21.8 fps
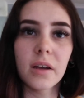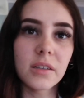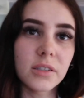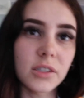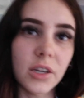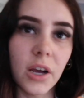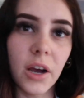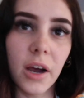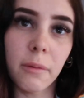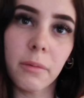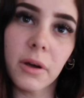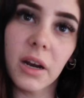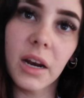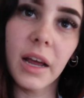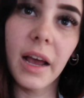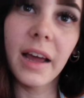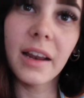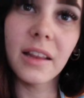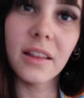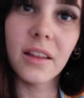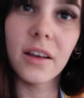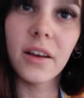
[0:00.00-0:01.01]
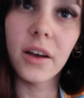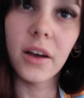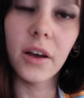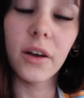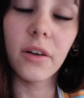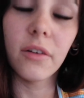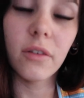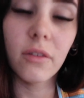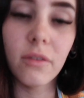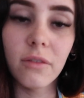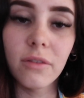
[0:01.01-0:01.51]
So I'm gonna end
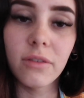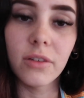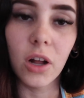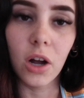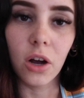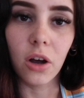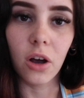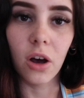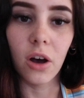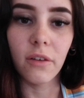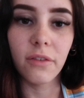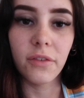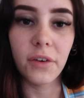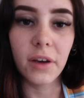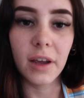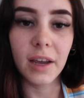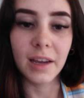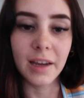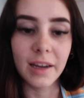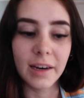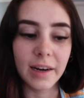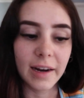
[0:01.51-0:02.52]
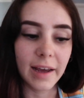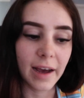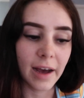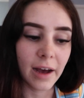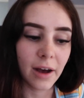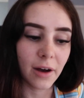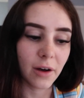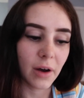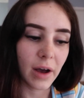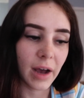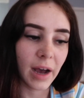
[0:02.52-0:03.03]
the vlog off here
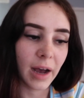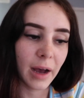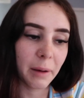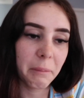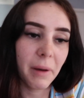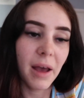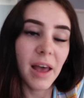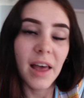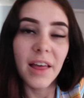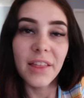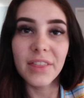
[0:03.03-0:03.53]
now.